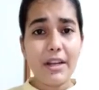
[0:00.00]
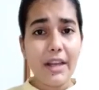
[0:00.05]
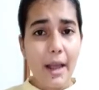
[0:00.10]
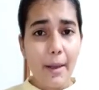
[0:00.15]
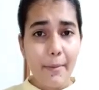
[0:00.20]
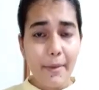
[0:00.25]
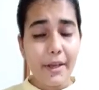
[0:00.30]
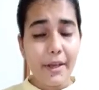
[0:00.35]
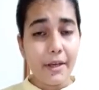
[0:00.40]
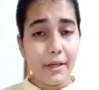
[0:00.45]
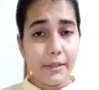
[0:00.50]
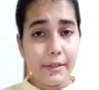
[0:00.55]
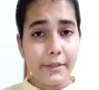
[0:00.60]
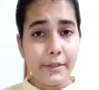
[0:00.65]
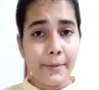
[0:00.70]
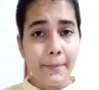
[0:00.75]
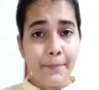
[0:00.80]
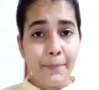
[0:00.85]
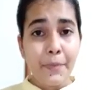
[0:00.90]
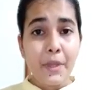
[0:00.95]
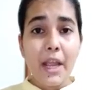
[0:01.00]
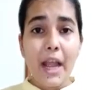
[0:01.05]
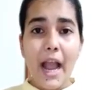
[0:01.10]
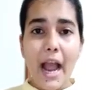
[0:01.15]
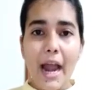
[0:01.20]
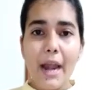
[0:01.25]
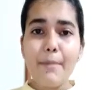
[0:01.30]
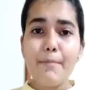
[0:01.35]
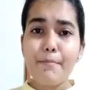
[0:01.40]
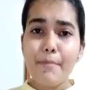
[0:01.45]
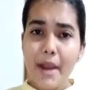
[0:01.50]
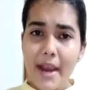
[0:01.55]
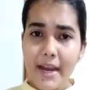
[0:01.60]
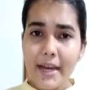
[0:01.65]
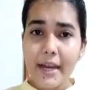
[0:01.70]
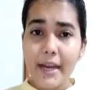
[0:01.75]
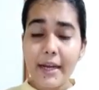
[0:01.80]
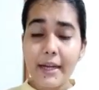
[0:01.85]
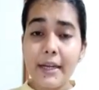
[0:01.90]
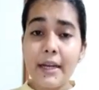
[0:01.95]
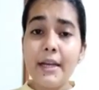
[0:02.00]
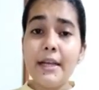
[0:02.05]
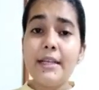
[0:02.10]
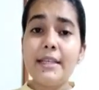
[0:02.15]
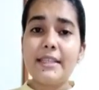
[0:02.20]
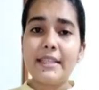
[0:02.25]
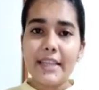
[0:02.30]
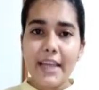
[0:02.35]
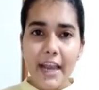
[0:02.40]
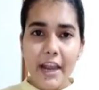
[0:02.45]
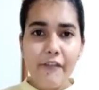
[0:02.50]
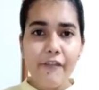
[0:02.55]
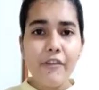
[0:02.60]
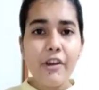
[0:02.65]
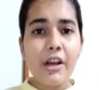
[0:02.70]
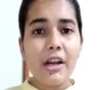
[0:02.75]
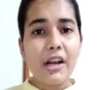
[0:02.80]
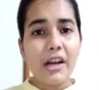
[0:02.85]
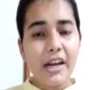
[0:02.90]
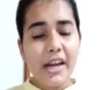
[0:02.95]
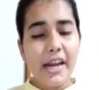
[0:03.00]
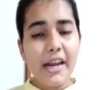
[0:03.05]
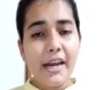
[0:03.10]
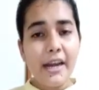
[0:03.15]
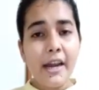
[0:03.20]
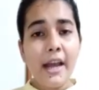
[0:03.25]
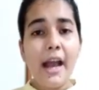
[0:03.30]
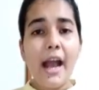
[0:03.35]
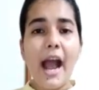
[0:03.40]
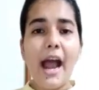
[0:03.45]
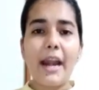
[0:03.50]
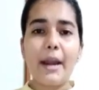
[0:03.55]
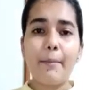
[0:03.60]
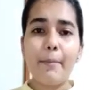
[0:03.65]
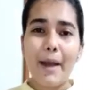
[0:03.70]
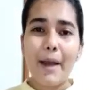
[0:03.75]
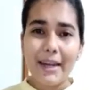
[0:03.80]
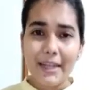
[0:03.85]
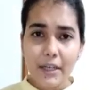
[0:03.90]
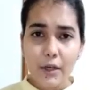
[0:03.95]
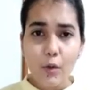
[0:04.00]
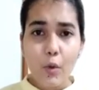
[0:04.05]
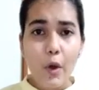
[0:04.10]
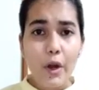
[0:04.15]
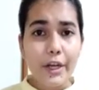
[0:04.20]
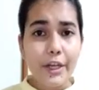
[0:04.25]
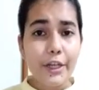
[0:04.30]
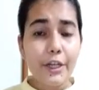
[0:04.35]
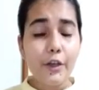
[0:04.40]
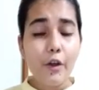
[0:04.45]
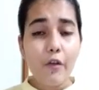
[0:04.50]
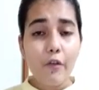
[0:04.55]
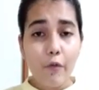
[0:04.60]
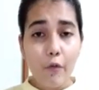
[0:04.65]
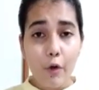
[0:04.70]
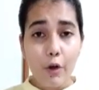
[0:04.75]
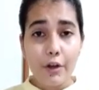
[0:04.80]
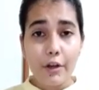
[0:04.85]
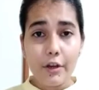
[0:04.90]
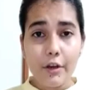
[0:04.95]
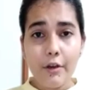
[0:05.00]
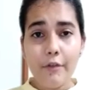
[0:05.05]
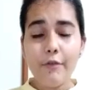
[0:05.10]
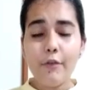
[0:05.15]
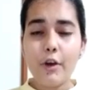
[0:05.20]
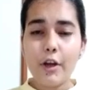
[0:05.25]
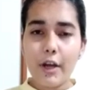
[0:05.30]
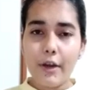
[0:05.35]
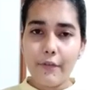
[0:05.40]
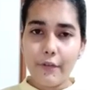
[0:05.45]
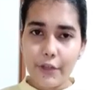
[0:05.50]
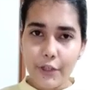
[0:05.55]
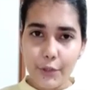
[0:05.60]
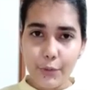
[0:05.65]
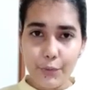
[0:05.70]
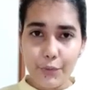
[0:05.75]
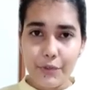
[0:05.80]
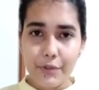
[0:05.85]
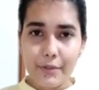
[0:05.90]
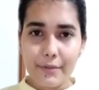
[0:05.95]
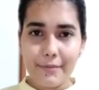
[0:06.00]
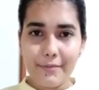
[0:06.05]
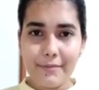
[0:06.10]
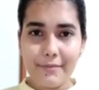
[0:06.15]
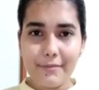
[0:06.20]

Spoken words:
chemicals, and make it safe, clean, and a better quality of water for our use.